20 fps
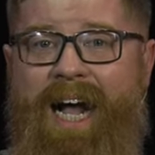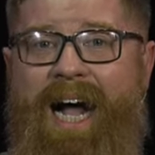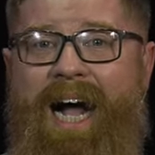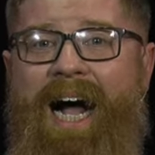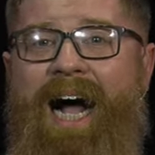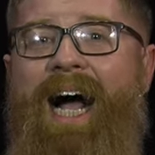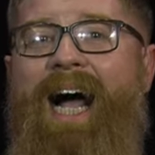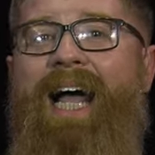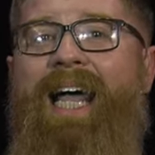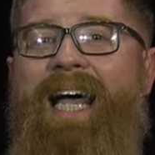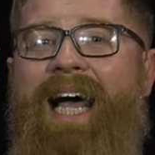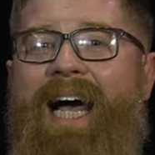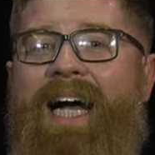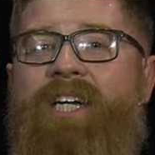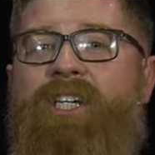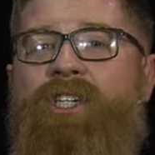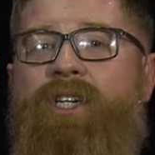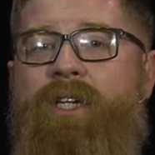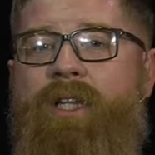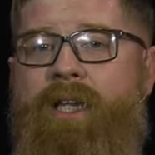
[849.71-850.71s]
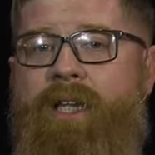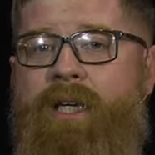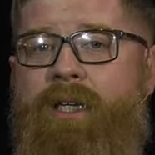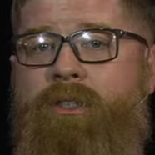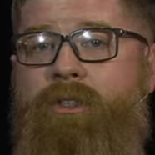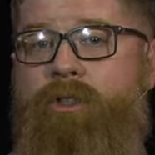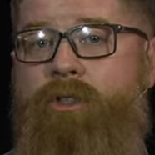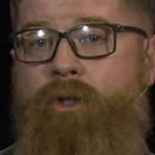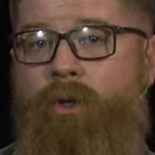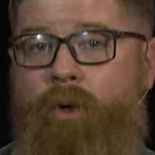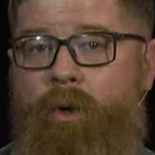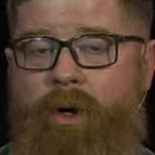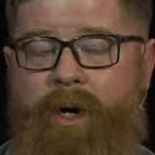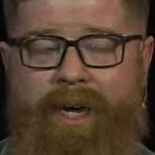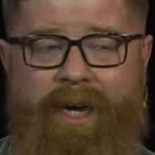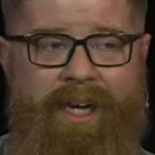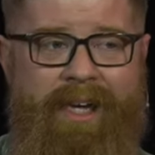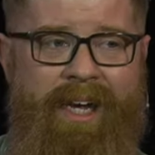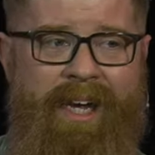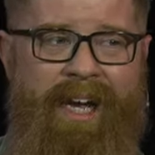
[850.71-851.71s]
I actually
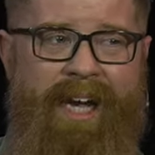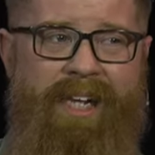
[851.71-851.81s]
enjoy.